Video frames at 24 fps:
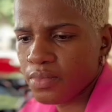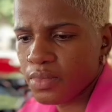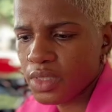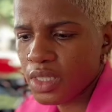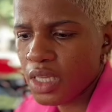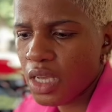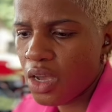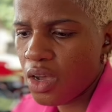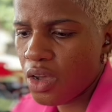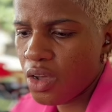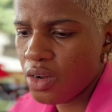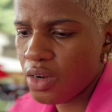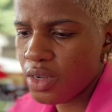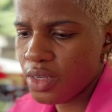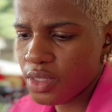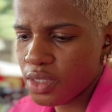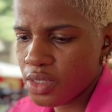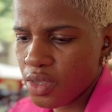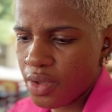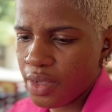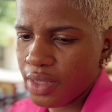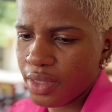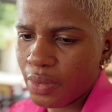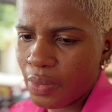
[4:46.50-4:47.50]
Look,
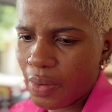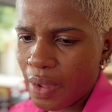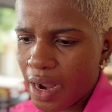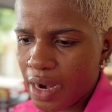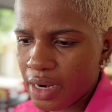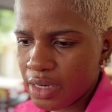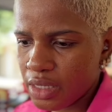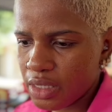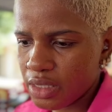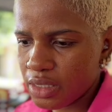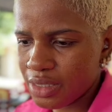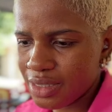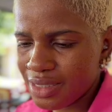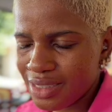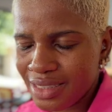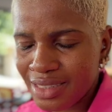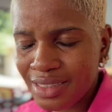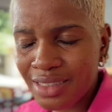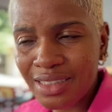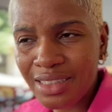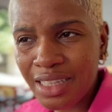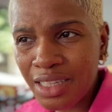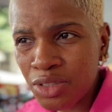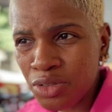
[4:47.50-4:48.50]
Eduarda.
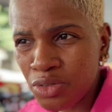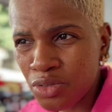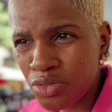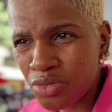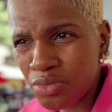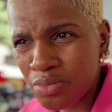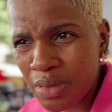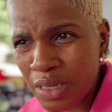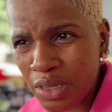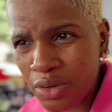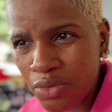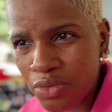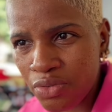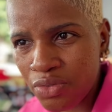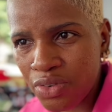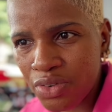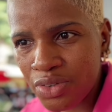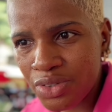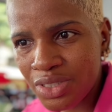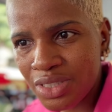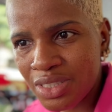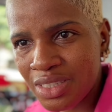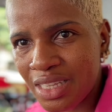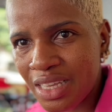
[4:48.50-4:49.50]
Are you all right?
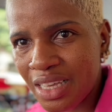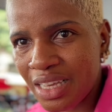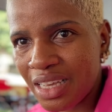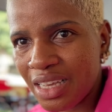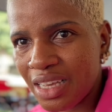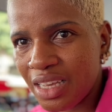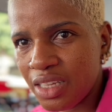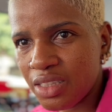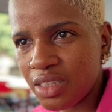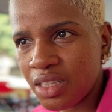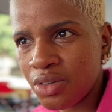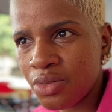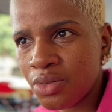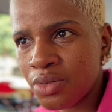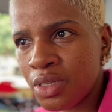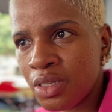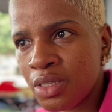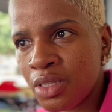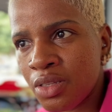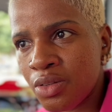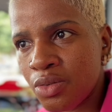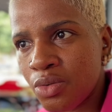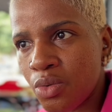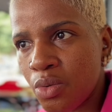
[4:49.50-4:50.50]
Is
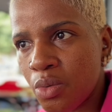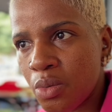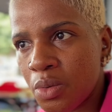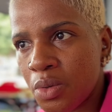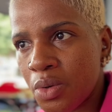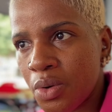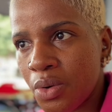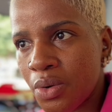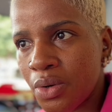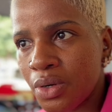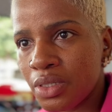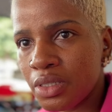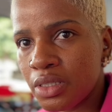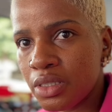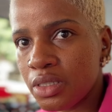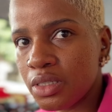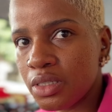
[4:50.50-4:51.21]
something going on?